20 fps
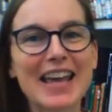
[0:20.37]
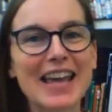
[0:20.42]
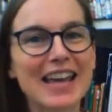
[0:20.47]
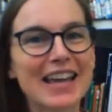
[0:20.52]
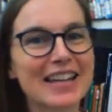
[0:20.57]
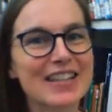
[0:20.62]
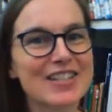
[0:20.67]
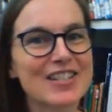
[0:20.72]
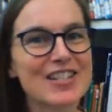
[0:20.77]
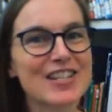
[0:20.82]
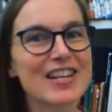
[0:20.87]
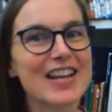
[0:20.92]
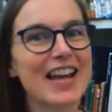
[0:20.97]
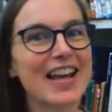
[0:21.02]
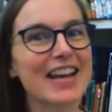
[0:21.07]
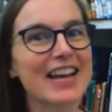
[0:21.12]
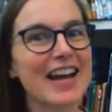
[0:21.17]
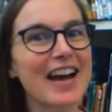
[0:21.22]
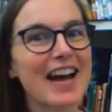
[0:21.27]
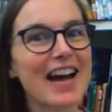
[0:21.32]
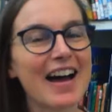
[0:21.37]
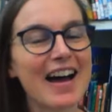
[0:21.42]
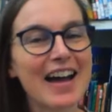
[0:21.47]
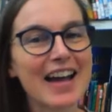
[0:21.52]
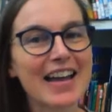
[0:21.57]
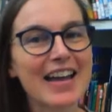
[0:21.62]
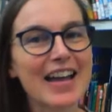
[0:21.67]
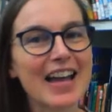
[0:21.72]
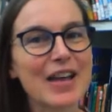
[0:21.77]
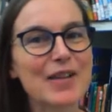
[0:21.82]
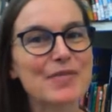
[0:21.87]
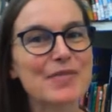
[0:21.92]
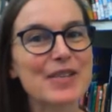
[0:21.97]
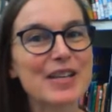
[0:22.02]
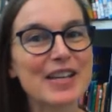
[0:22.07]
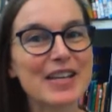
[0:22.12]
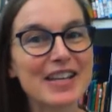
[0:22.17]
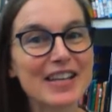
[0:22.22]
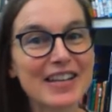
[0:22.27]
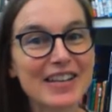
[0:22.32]
Angie and I am
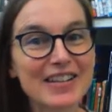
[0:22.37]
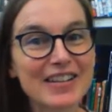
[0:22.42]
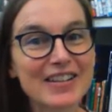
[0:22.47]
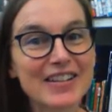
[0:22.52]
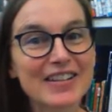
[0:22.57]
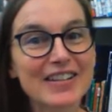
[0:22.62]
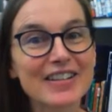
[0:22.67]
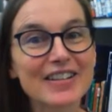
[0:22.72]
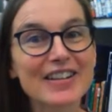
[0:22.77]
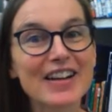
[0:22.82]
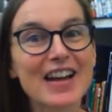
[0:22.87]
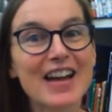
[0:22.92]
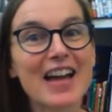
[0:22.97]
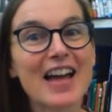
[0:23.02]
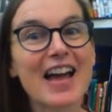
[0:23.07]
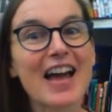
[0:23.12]
here